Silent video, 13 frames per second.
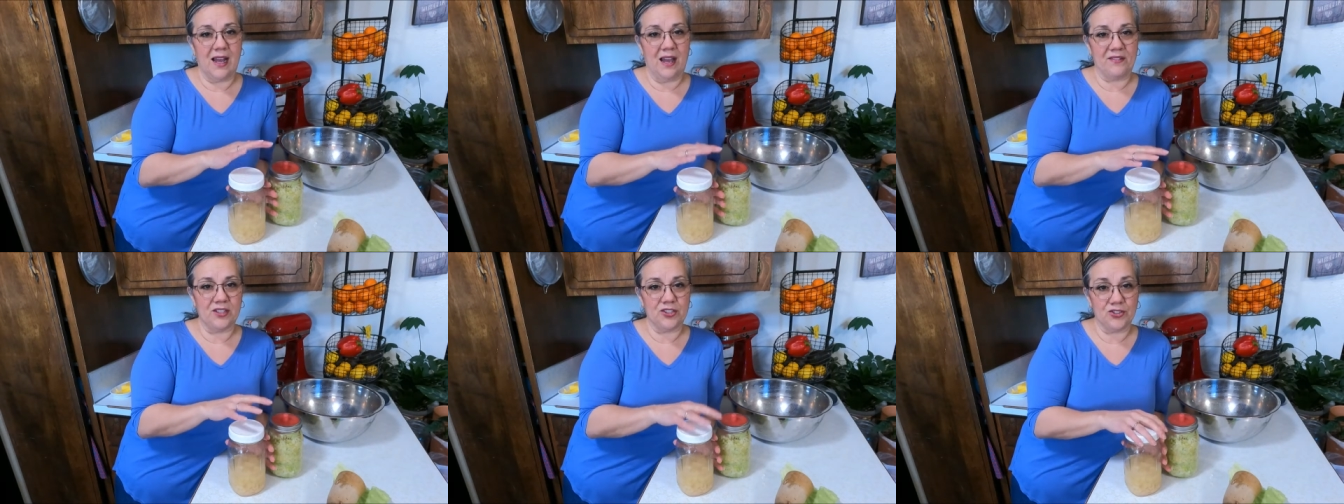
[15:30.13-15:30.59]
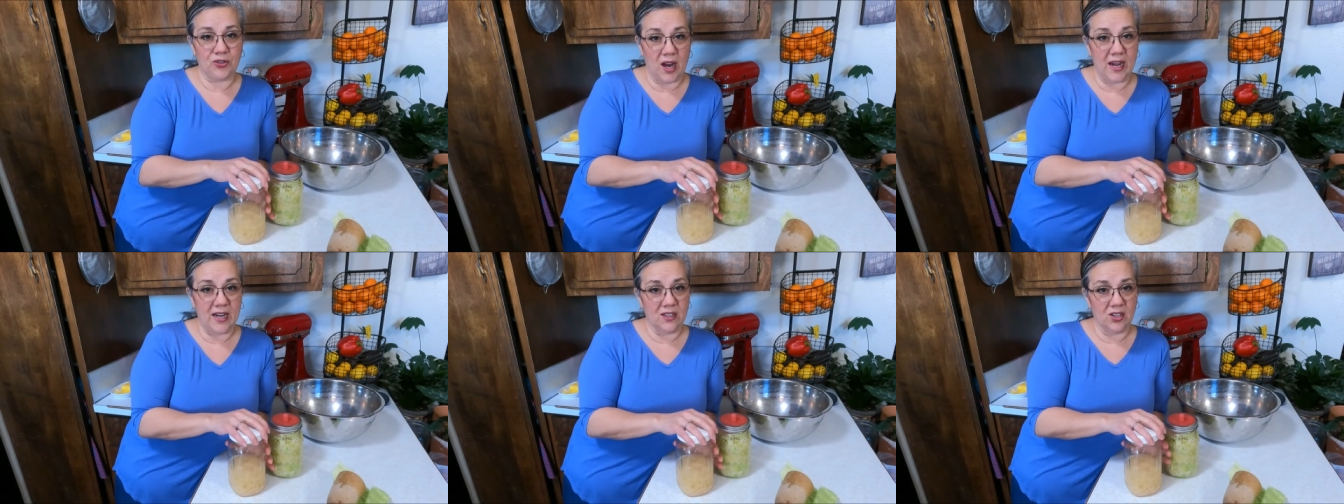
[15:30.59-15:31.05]
I haven't
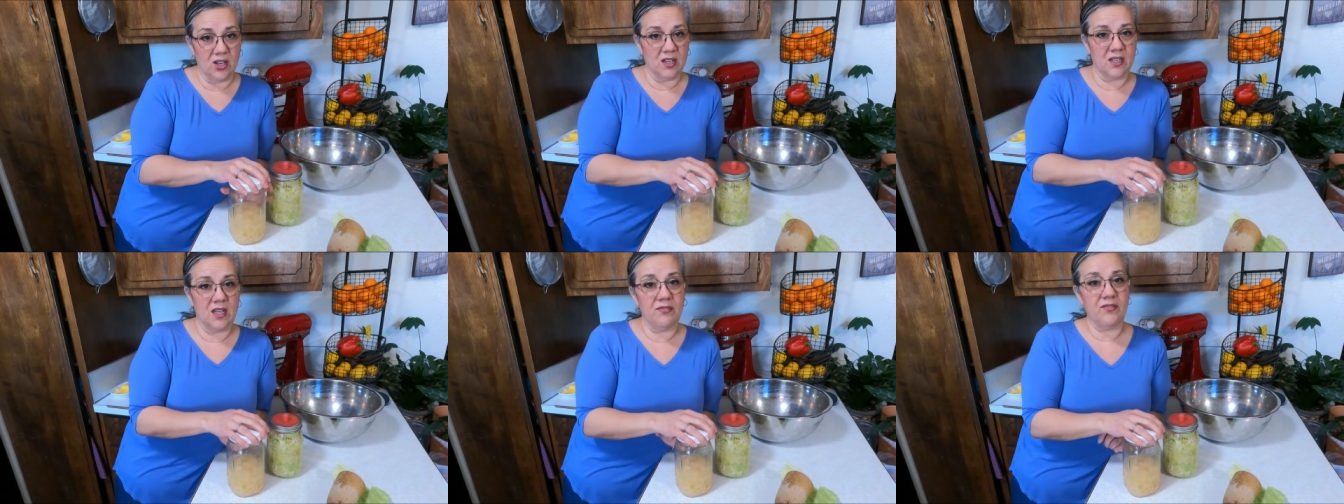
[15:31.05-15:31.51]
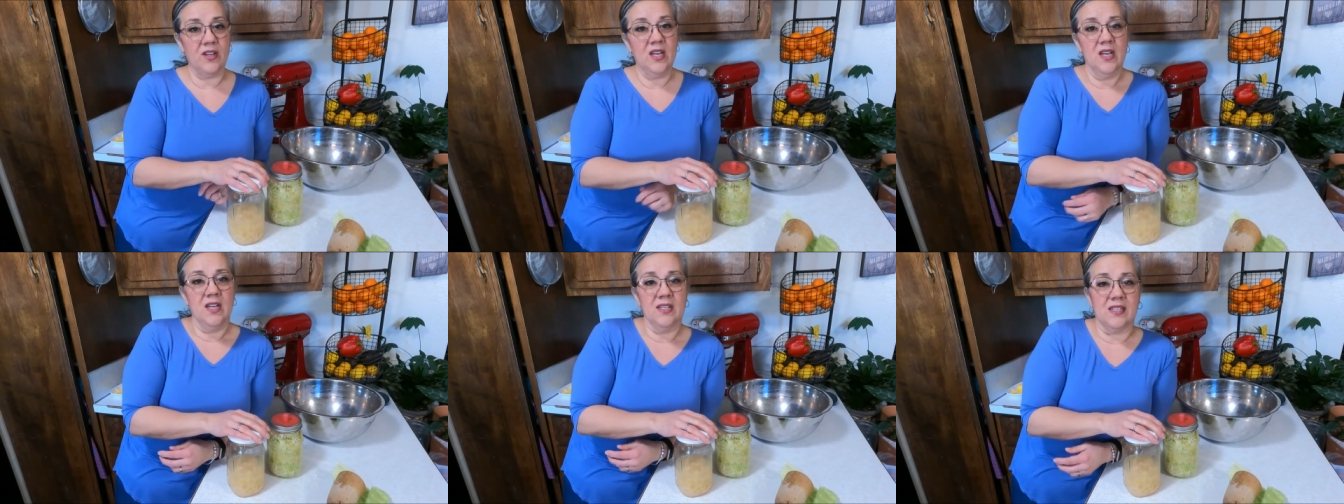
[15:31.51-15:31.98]
tried it long enough
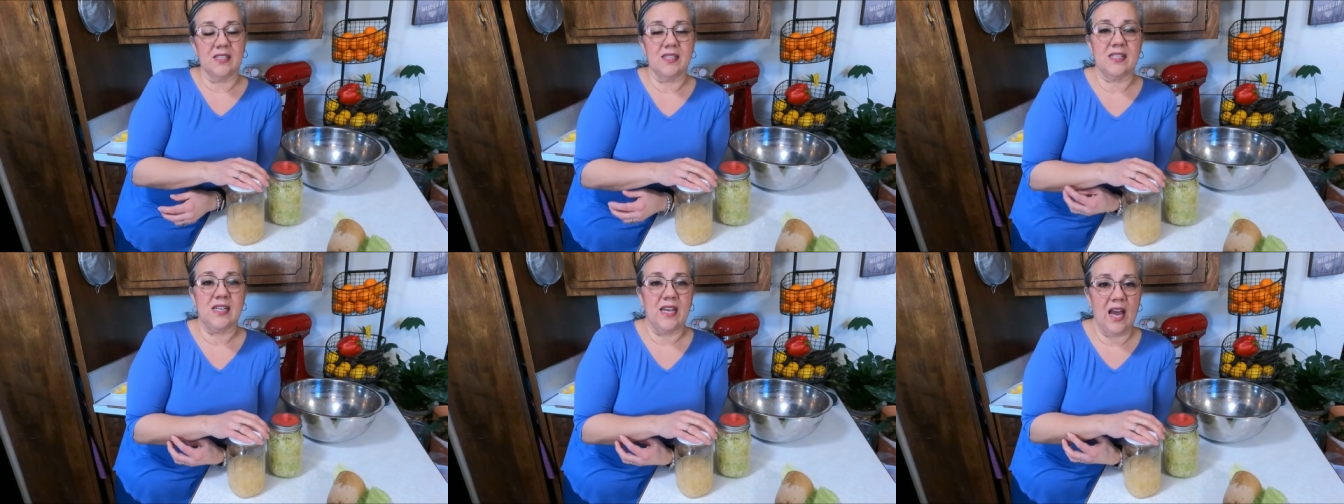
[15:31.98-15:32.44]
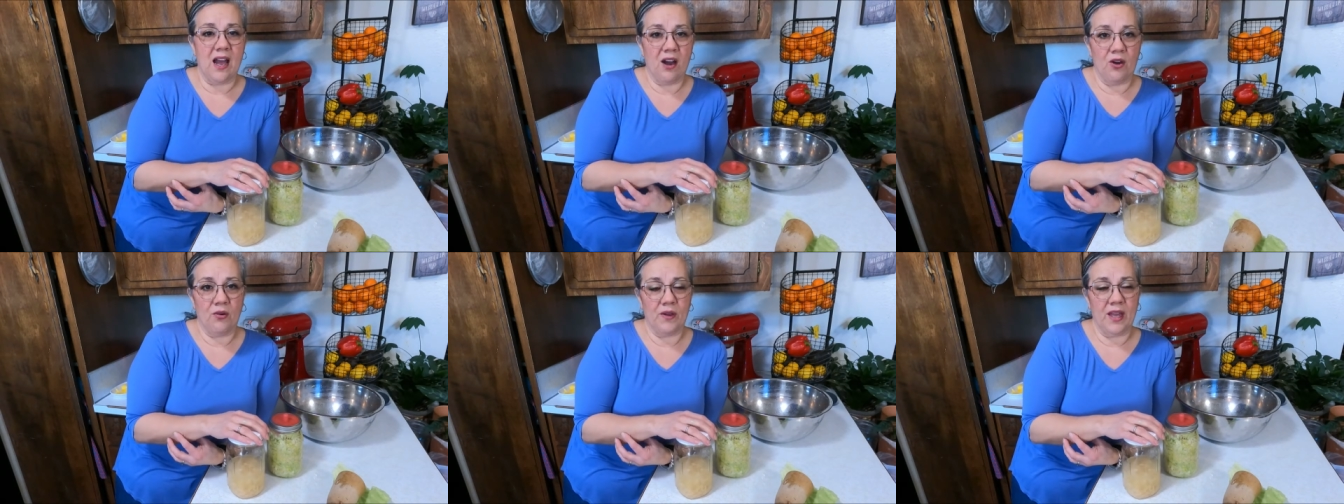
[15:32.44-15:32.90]
to see
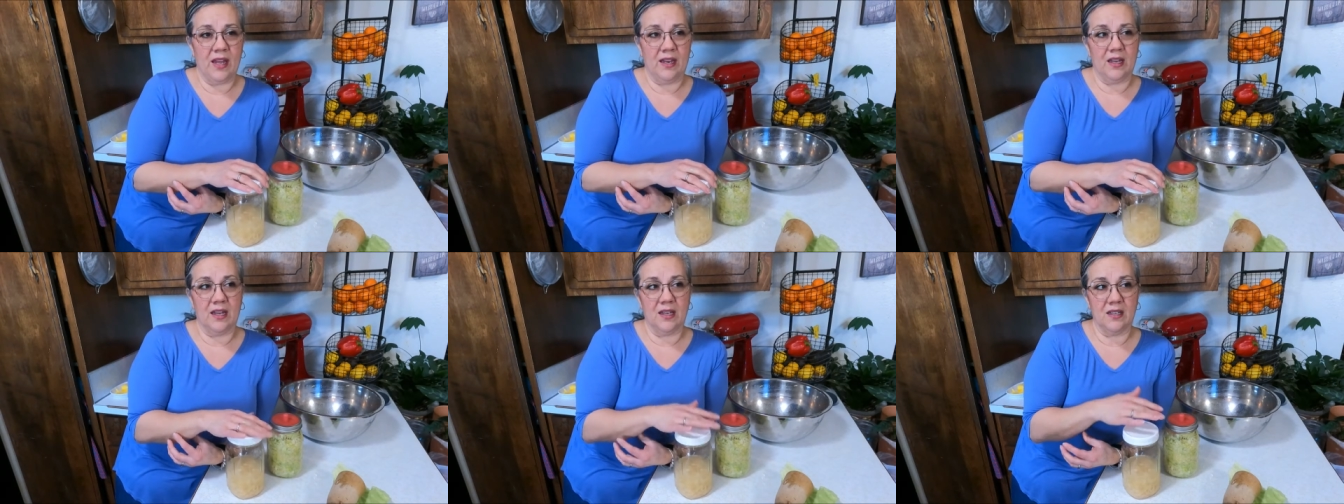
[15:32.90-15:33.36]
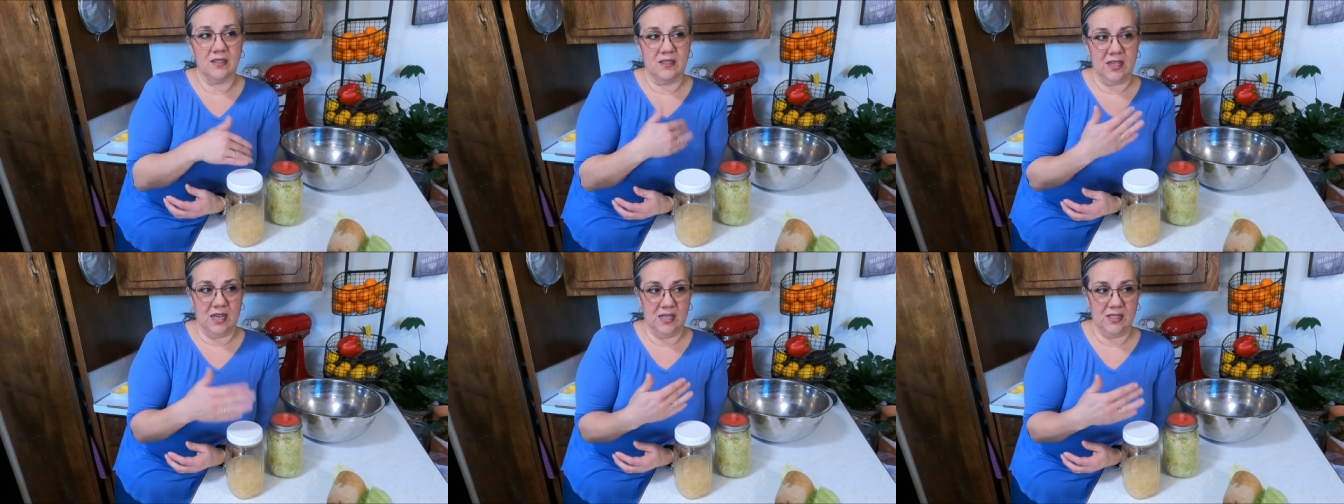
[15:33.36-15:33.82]
how it
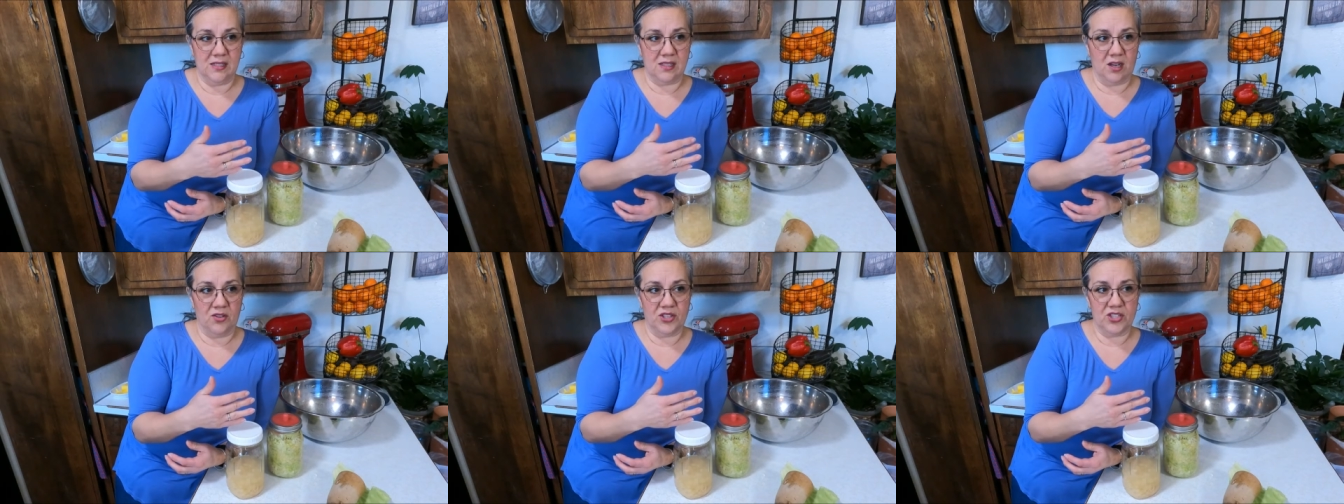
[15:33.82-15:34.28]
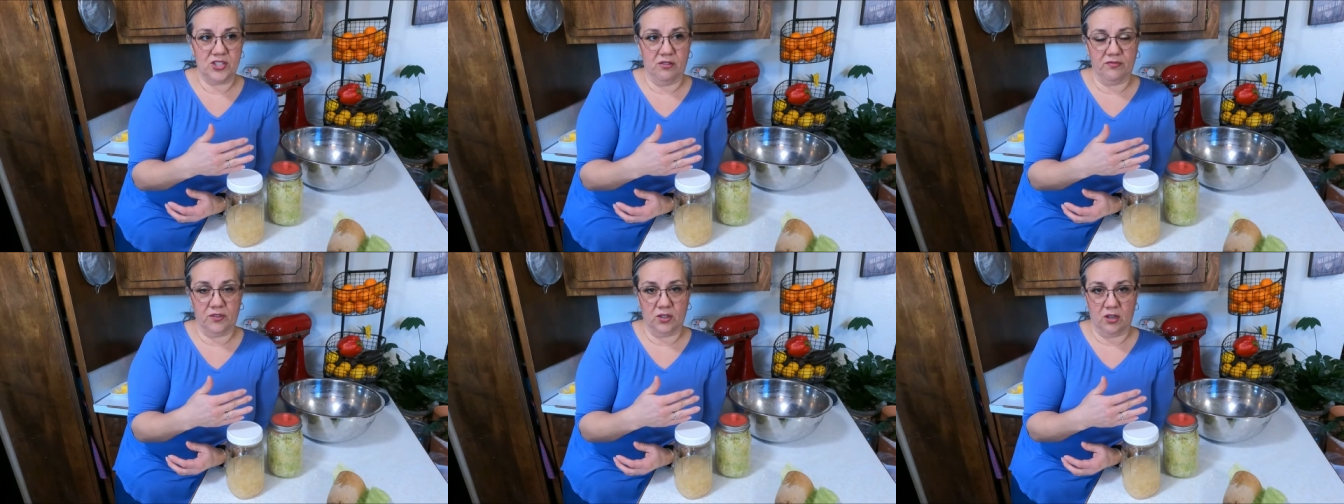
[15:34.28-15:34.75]
does on the
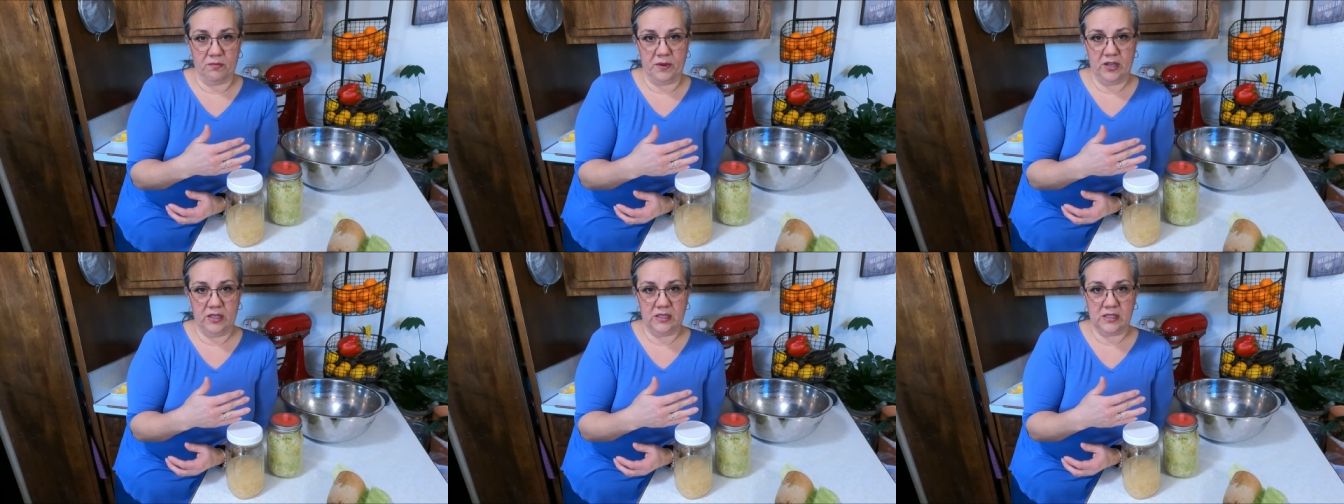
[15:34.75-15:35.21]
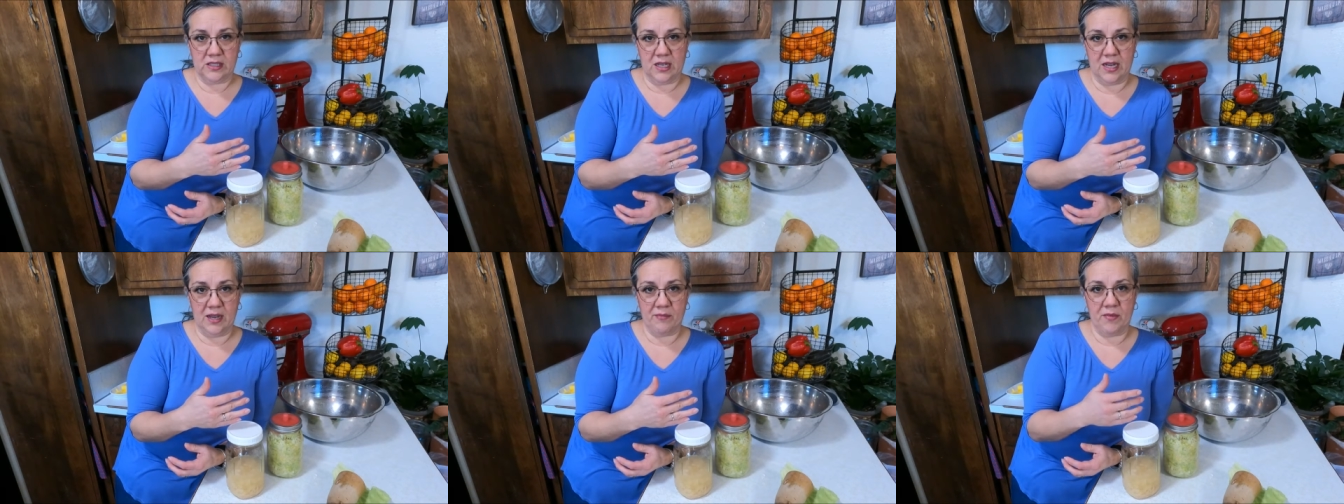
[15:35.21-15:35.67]
shelf for long periods of
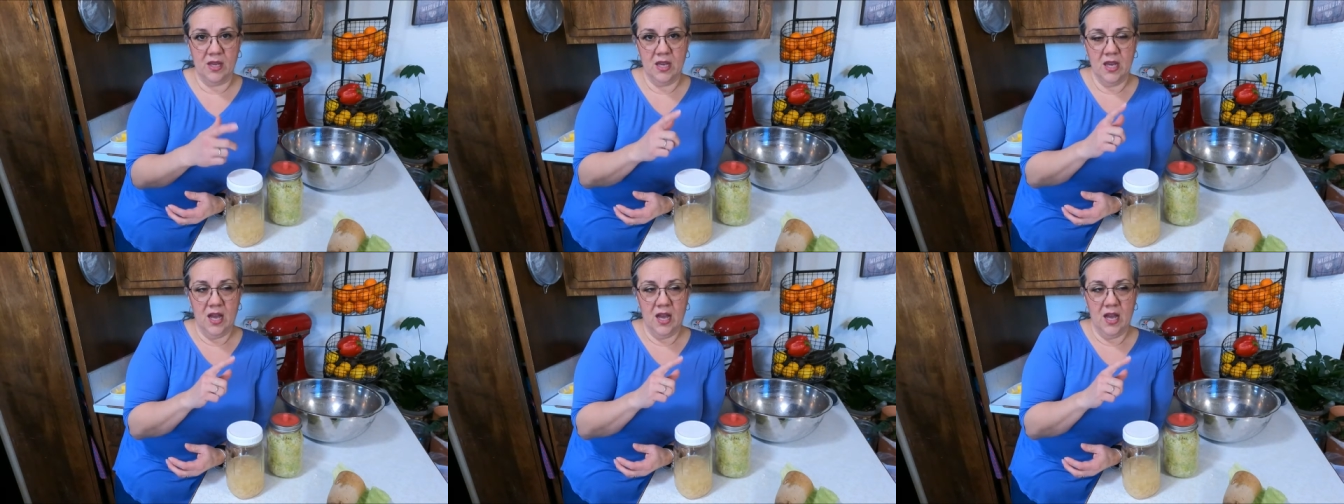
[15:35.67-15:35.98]
time.